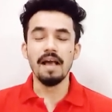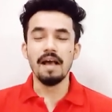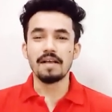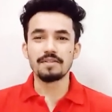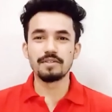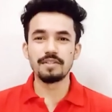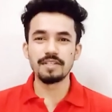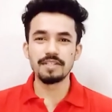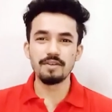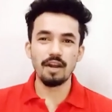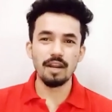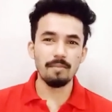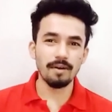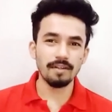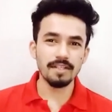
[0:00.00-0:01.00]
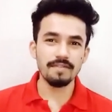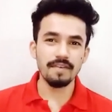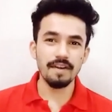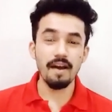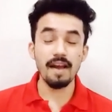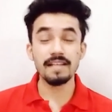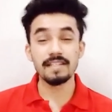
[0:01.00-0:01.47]
So this is all about this
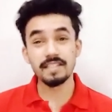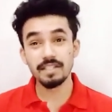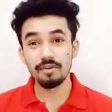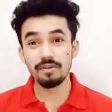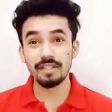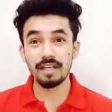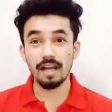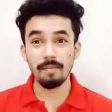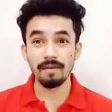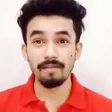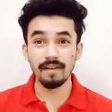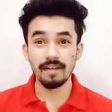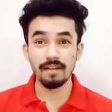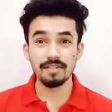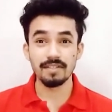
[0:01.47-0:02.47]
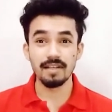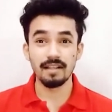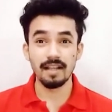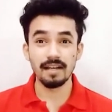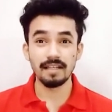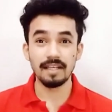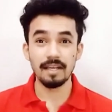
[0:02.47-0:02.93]
video. I see you in the coming videos. Till
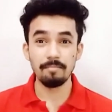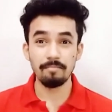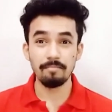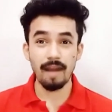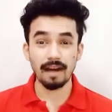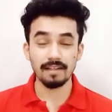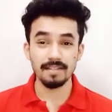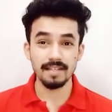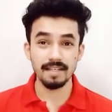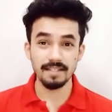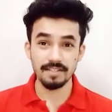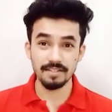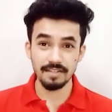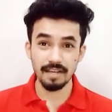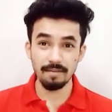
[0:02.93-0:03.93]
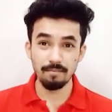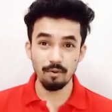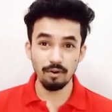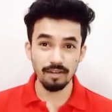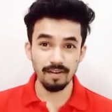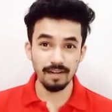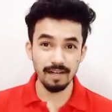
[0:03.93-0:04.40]
then, keep practicing, stay
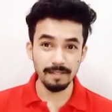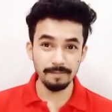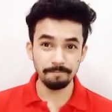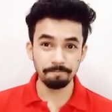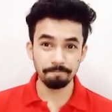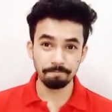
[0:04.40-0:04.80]
motivated.